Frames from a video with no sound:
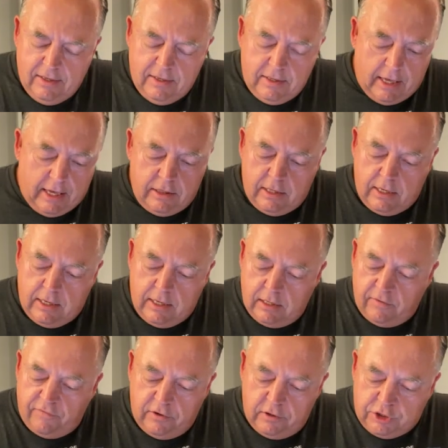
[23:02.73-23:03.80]
And then
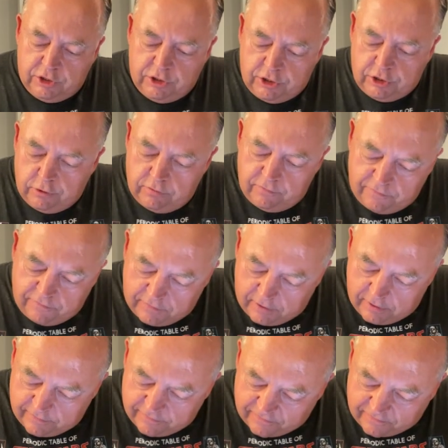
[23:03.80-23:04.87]
if you shoot
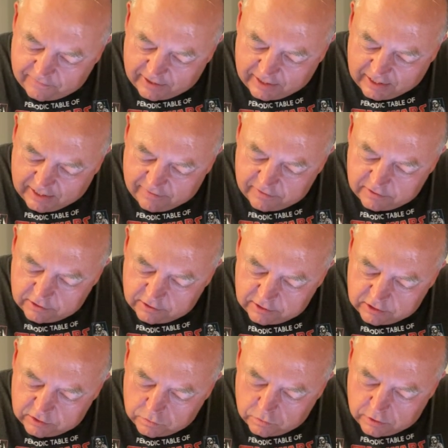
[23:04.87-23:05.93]
5 at
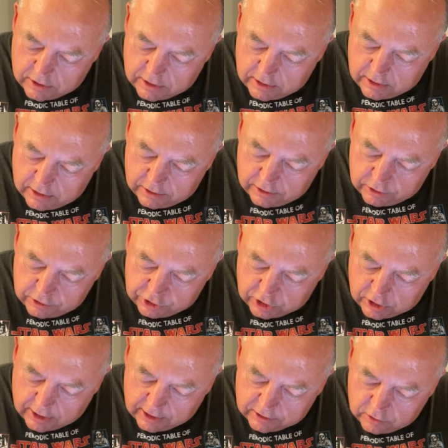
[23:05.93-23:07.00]
this one and your
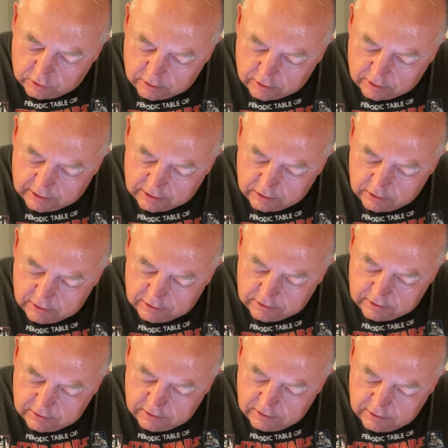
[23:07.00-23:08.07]
shots look like
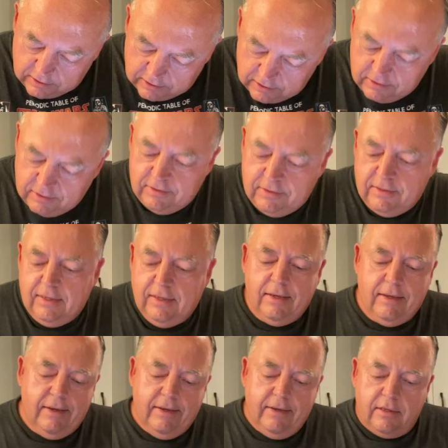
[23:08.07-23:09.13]
this,
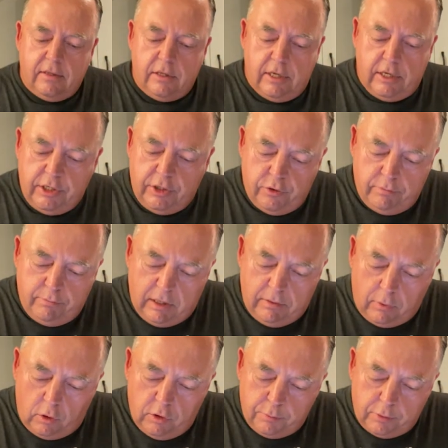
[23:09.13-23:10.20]
then you would be
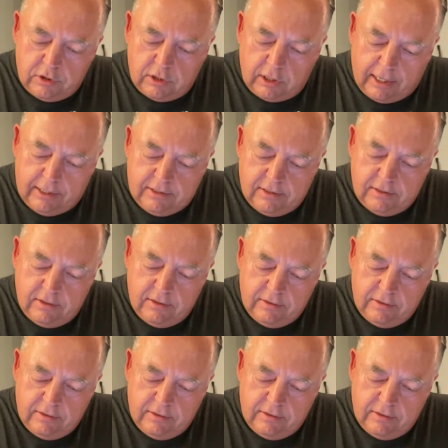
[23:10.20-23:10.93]
both precise